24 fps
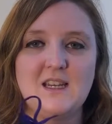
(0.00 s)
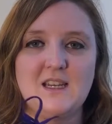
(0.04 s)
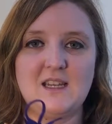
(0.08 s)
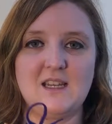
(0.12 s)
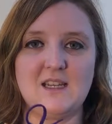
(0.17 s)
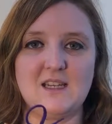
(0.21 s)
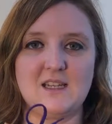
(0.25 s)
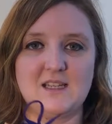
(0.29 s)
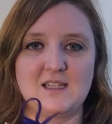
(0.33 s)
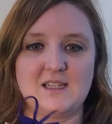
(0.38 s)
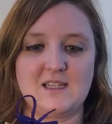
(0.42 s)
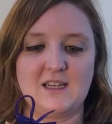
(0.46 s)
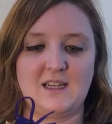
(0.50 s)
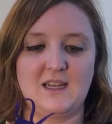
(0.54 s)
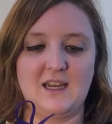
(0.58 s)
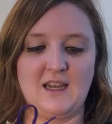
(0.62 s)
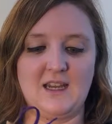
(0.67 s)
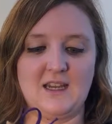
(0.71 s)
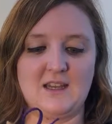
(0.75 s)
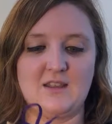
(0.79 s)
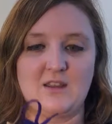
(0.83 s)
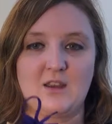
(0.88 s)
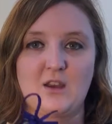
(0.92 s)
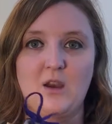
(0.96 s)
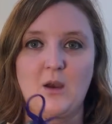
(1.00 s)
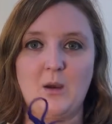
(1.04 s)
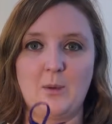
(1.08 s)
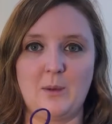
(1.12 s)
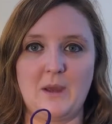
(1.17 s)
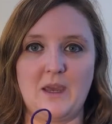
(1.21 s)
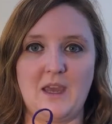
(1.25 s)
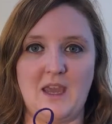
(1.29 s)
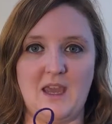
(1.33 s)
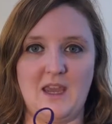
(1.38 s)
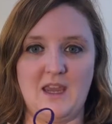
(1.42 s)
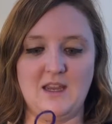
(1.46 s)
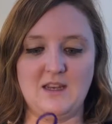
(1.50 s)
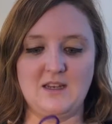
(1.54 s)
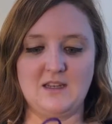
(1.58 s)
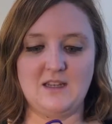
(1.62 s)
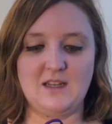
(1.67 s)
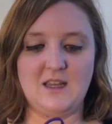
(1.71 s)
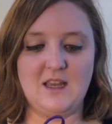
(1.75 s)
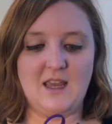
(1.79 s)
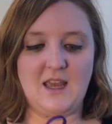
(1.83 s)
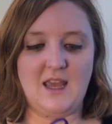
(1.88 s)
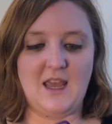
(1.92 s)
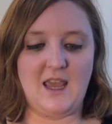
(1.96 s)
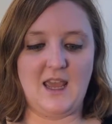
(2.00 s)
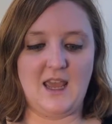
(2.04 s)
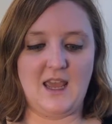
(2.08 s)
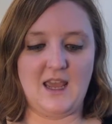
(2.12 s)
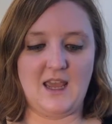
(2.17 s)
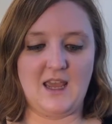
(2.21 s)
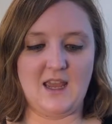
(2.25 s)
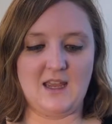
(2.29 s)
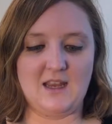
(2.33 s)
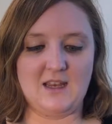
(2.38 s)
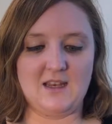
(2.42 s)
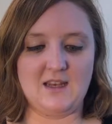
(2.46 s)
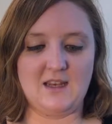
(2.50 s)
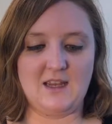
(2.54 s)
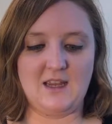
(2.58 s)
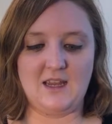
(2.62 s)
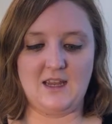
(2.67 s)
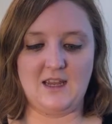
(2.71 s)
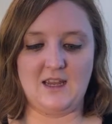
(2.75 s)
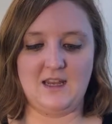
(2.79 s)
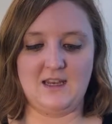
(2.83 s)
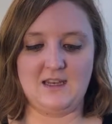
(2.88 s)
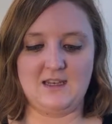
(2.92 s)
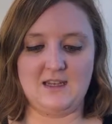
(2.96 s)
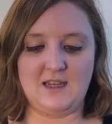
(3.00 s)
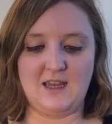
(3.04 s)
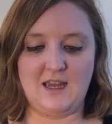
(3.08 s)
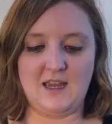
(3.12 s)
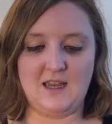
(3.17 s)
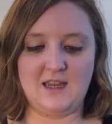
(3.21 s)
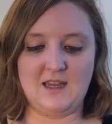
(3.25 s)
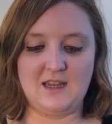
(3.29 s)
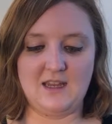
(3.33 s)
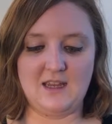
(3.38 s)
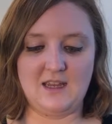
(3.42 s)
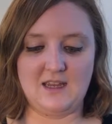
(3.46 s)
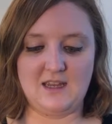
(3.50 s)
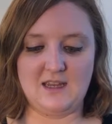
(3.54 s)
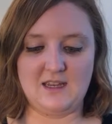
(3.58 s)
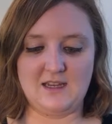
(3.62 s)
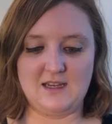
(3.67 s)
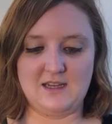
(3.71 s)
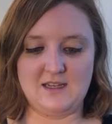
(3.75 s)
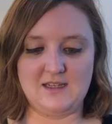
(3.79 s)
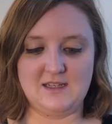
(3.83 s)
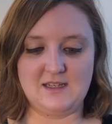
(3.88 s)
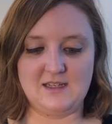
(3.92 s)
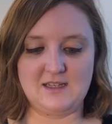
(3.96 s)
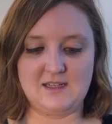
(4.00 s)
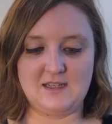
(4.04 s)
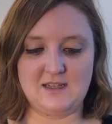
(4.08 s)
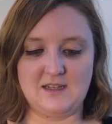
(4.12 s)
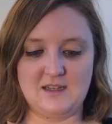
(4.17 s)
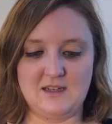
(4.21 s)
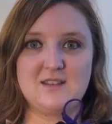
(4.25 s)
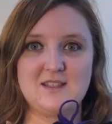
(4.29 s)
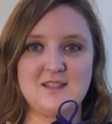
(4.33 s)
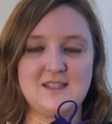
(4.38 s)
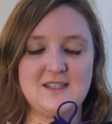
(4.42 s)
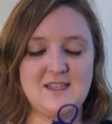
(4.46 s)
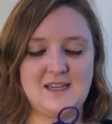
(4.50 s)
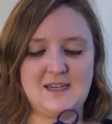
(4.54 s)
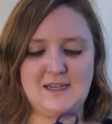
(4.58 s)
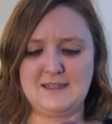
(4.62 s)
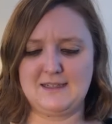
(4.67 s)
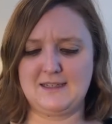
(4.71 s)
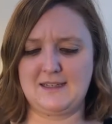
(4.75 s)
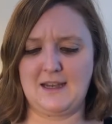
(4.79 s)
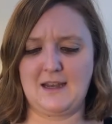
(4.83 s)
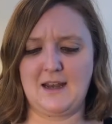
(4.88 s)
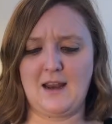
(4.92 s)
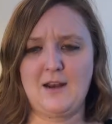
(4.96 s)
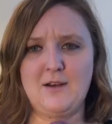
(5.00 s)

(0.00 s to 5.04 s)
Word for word: is again the Kobe 8 and it is Snake skin.